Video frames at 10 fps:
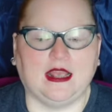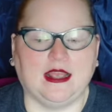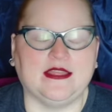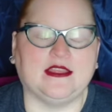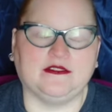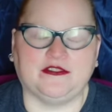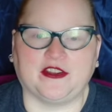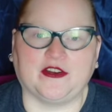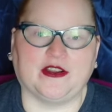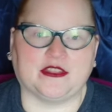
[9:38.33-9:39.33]
and then
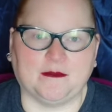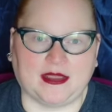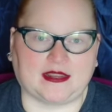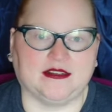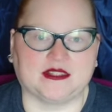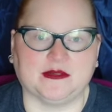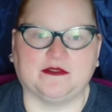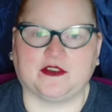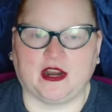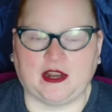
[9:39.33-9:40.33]
figure out the mechanism
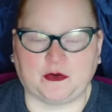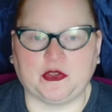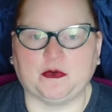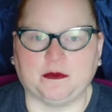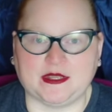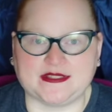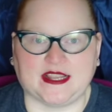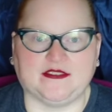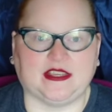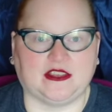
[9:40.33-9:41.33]
for how you will be
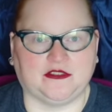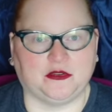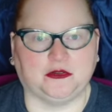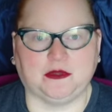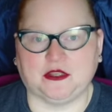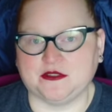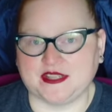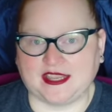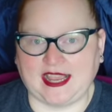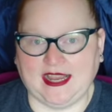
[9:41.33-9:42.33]
saving, if you will be
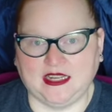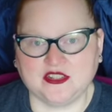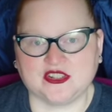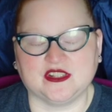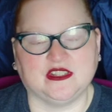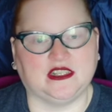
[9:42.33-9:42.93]
using cash,